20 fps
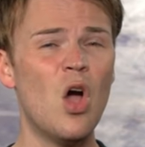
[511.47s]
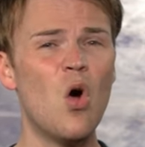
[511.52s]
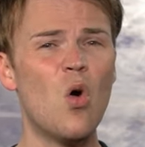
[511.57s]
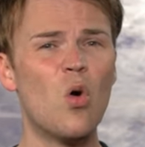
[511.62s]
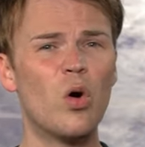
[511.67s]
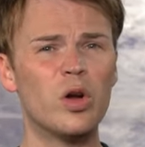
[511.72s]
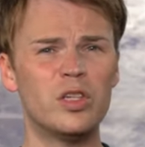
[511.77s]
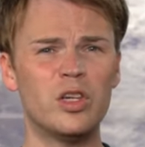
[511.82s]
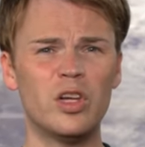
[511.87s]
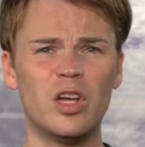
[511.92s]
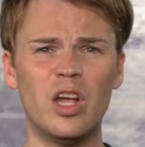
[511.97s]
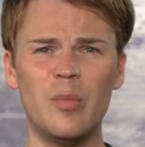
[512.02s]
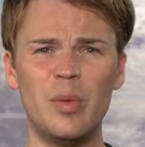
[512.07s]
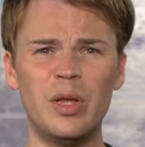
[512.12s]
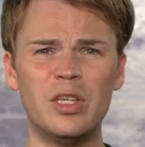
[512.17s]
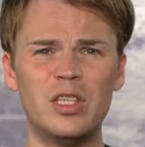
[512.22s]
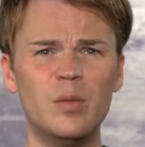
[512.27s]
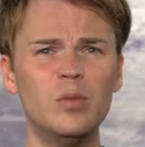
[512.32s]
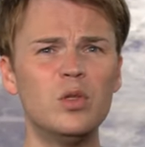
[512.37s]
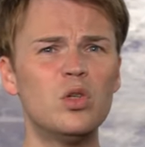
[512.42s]
Or is there going to be
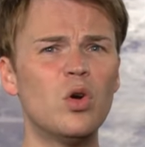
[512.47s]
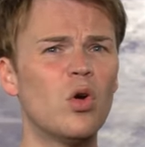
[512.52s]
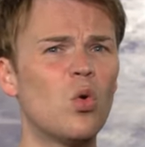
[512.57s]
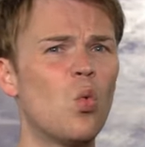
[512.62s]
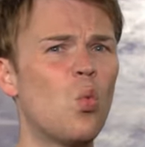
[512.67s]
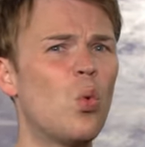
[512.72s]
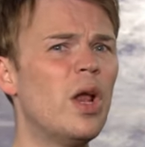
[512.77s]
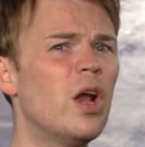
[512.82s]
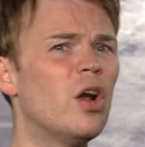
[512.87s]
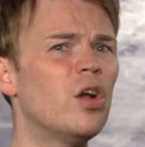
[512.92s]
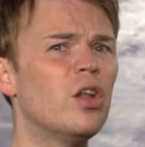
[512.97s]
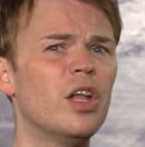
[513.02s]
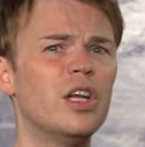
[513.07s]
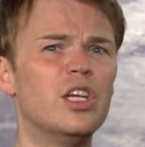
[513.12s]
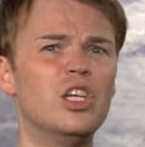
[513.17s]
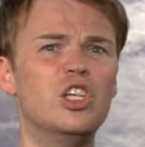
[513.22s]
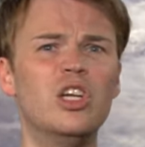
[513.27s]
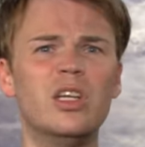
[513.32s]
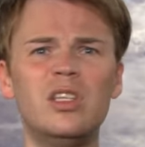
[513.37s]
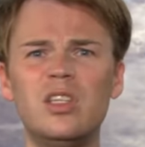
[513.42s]
some sort of weird
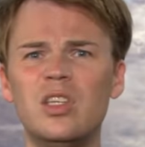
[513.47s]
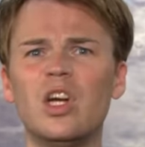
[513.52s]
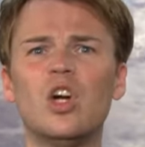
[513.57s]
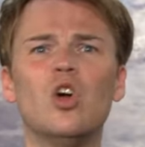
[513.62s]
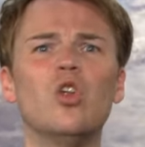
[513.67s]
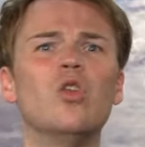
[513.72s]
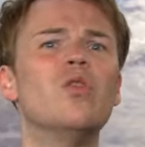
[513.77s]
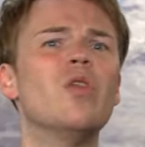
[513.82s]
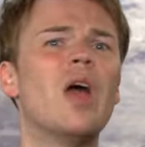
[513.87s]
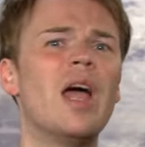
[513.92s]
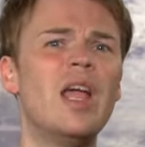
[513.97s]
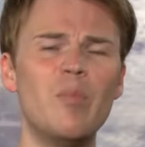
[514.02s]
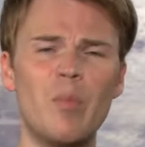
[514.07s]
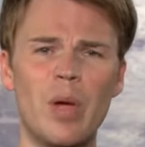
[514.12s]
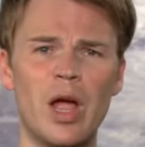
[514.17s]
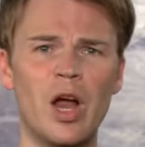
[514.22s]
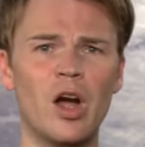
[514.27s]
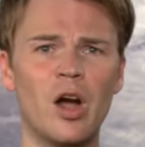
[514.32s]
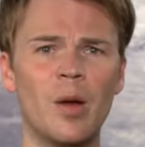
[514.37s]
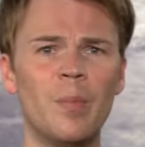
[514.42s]
logistical
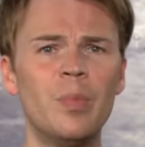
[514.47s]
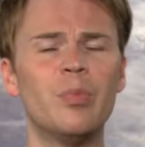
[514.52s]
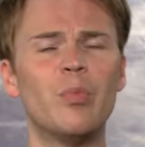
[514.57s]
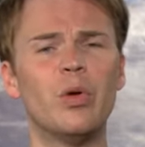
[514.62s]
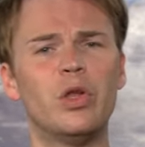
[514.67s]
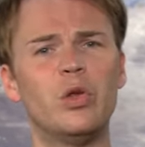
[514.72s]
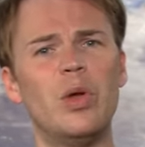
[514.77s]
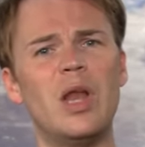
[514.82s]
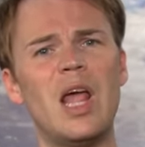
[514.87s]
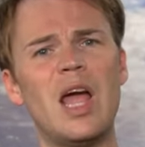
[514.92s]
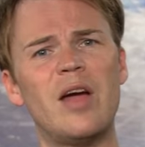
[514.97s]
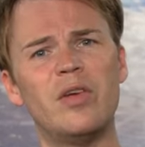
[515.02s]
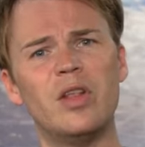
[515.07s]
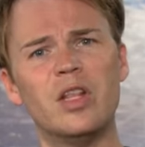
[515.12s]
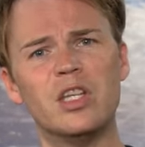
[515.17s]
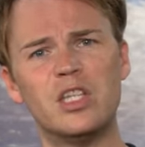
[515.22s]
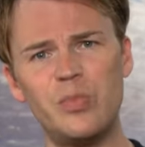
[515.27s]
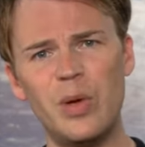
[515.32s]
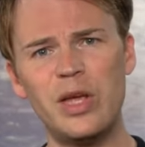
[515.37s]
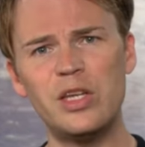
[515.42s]
nightmare between having
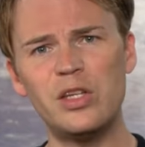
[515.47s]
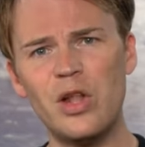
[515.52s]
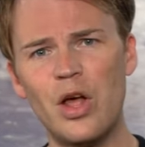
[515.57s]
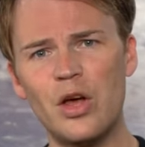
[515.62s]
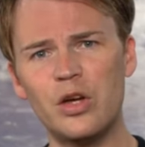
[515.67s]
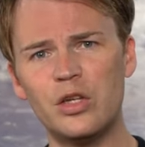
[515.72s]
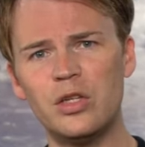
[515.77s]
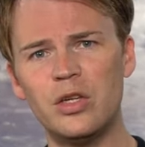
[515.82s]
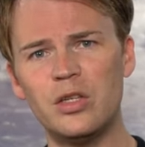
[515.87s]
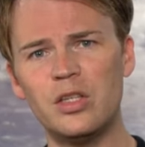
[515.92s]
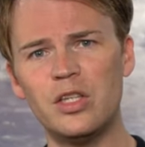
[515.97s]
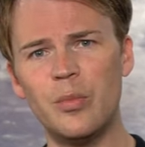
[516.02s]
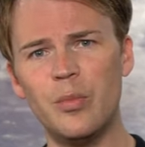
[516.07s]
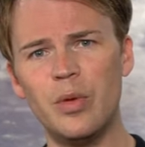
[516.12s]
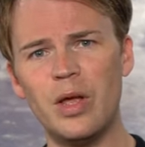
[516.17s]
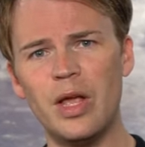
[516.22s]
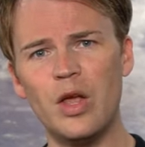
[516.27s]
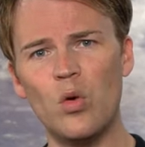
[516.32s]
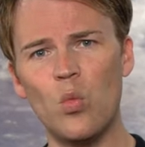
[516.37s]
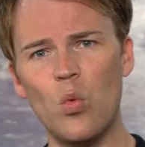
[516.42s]
the Space Launch System
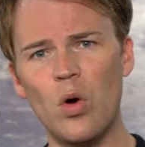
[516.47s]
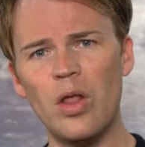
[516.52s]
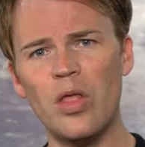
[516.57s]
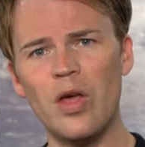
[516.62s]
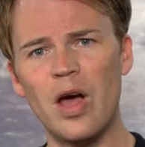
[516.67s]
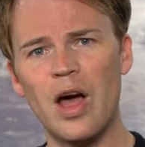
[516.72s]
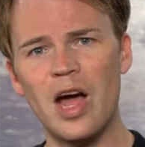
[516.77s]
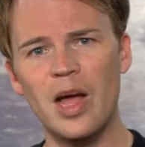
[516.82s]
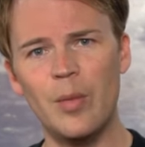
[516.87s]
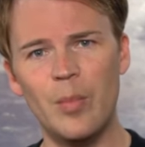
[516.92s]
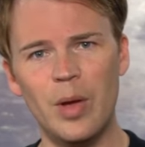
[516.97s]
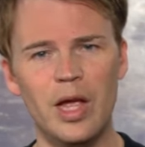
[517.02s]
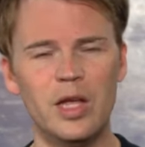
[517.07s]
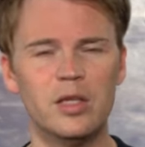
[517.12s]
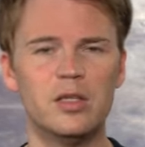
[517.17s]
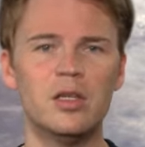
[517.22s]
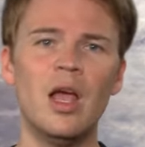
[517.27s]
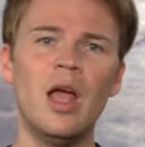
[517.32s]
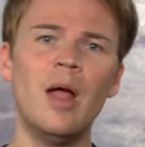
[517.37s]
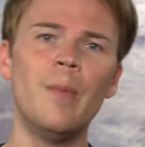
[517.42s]
in one of the high
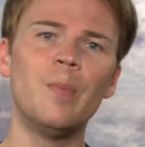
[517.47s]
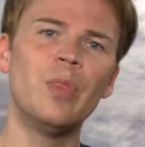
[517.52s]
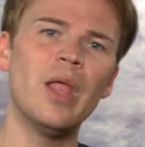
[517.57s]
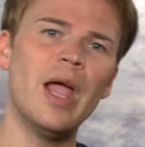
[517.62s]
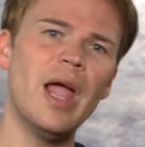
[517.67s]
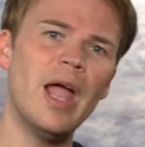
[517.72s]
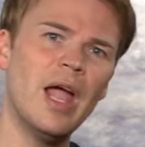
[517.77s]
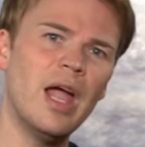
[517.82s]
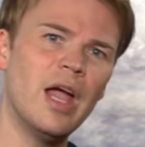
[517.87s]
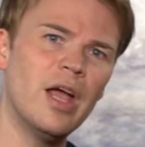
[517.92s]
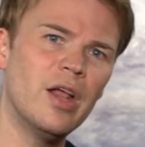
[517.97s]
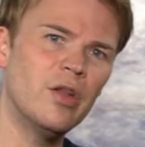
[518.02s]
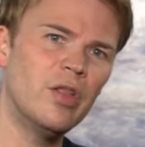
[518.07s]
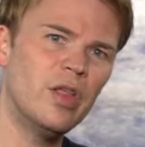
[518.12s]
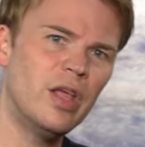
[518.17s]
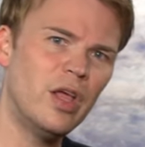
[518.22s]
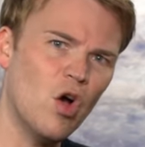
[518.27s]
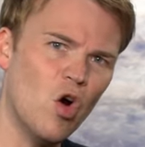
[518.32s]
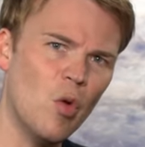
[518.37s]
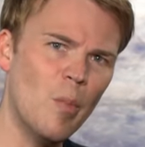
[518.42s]
bays and
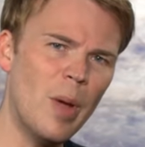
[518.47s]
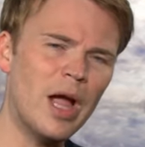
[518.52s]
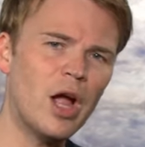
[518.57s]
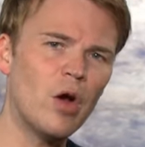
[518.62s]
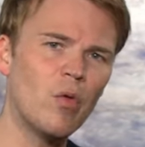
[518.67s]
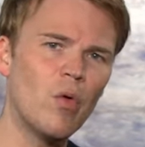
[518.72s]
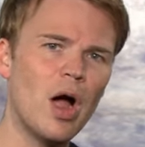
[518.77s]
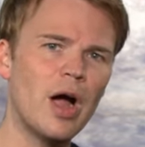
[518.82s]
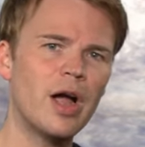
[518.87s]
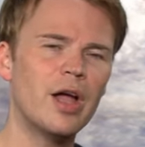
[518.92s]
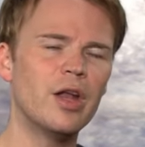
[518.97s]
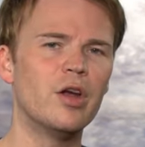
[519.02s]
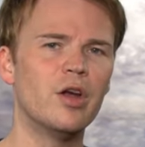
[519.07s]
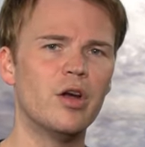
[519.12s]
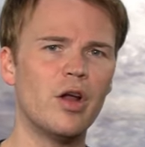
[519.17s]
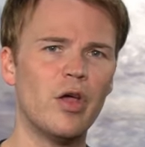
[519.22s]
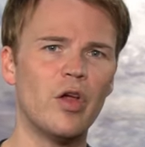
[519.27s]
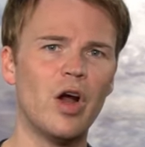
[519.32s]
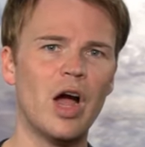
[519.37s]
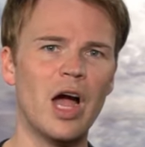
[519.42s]
the Omega rocket in
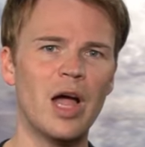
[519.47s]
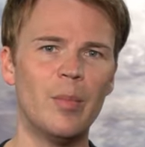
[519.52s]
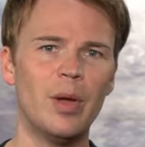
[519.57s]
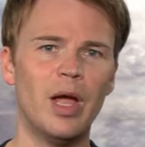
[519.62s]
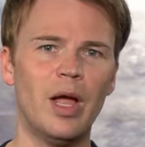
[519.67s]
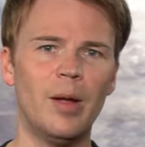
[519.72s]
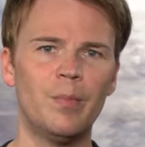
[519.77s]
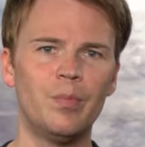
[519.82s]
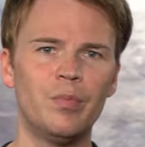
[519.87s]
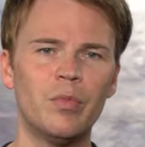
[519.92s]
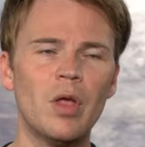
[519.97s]
another high bay?